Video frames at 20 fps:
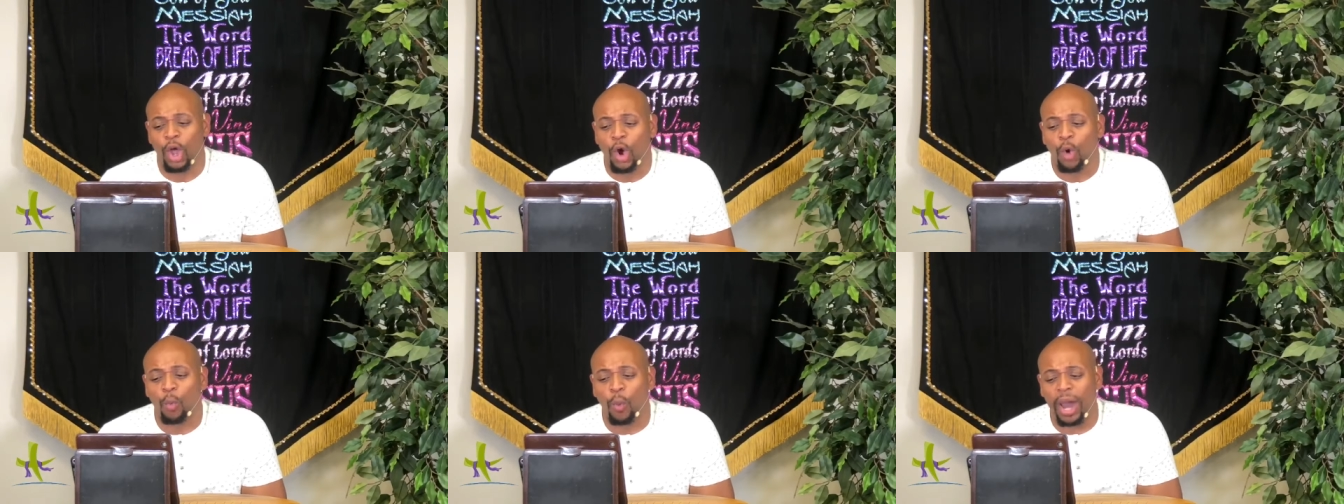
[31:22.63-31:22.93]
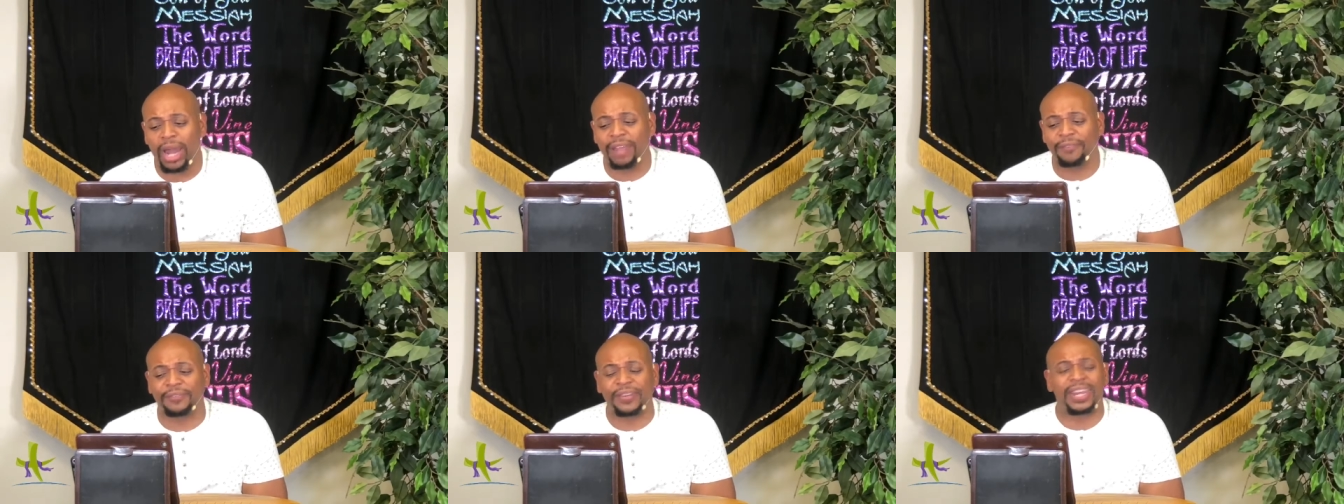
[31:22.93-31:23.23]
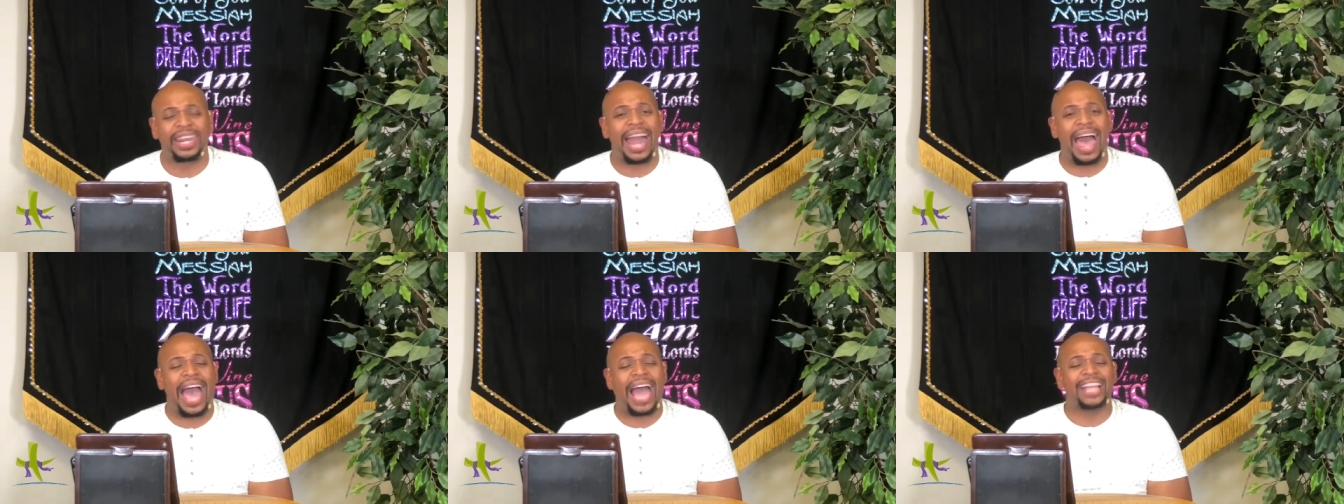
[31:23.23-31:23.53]
What if
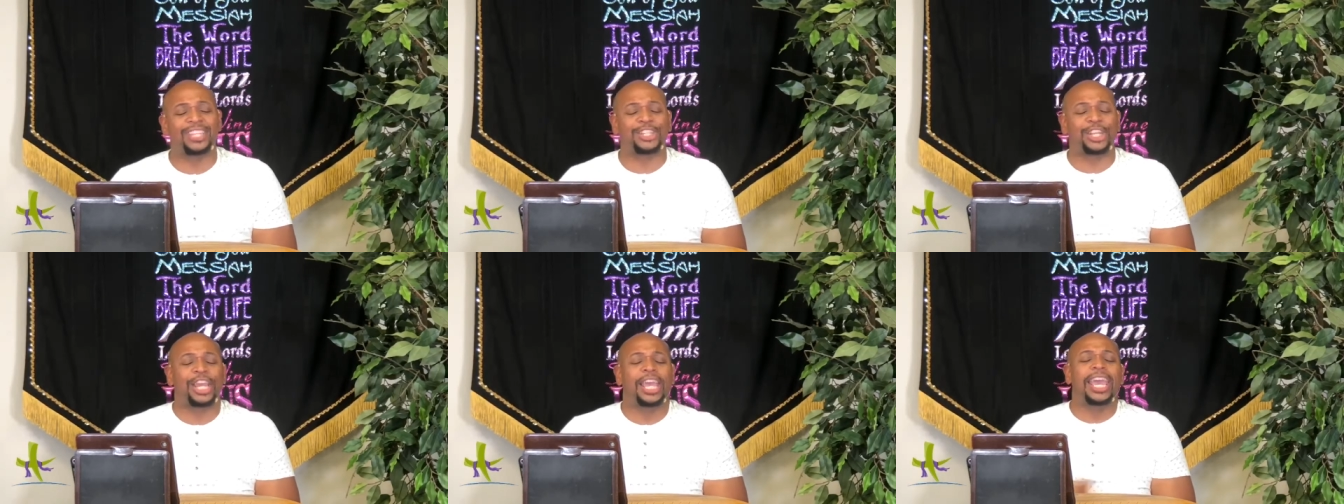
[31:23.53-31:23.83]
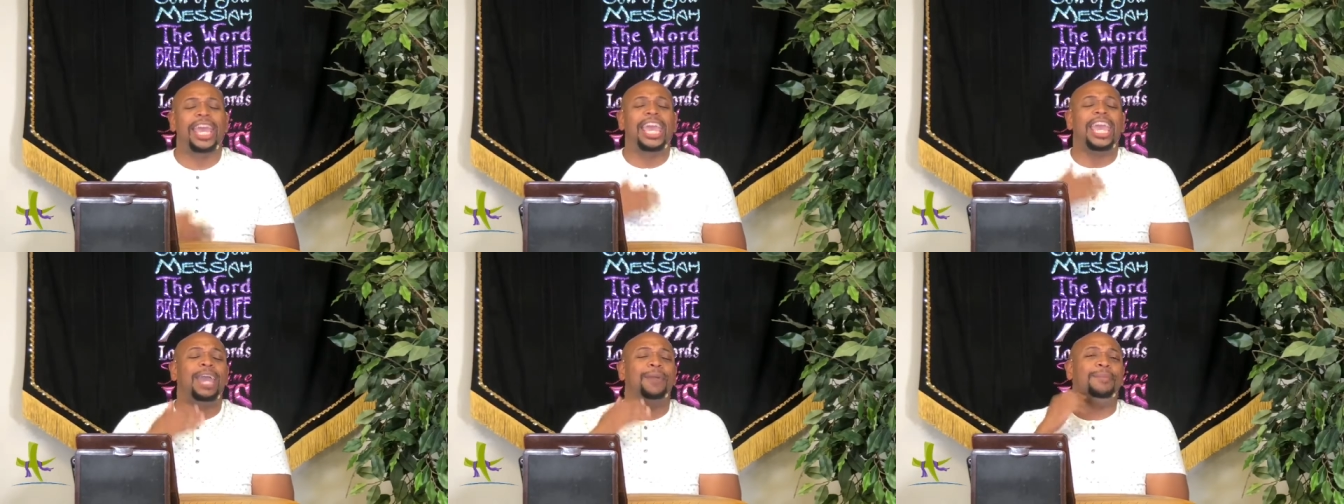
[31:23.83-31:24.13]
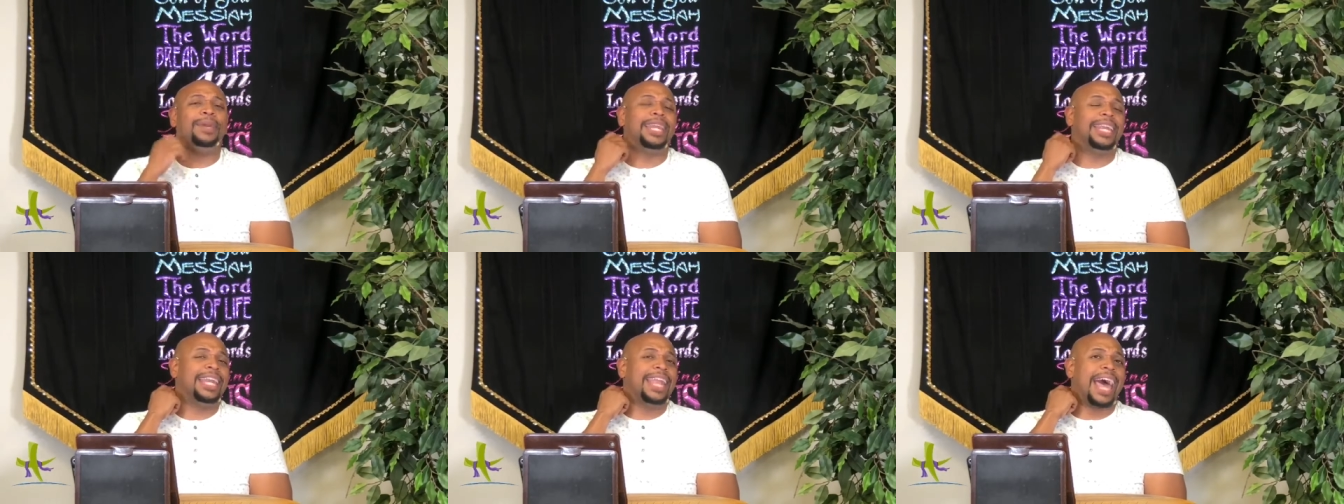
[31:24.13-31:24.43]
Elijah, hear
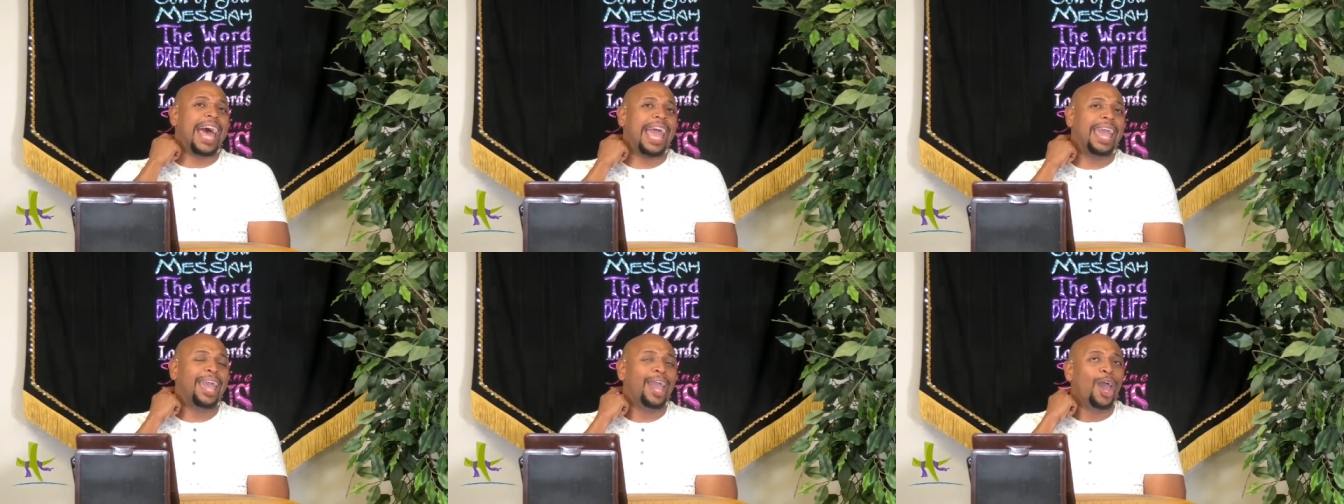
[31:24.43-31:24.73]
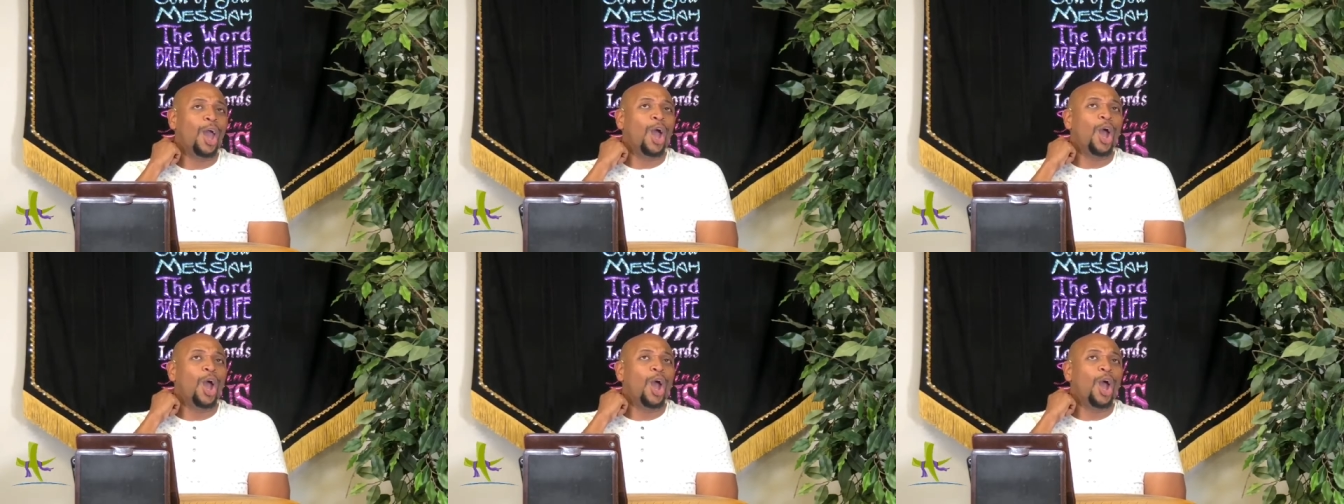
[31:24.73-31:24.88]
me tonight,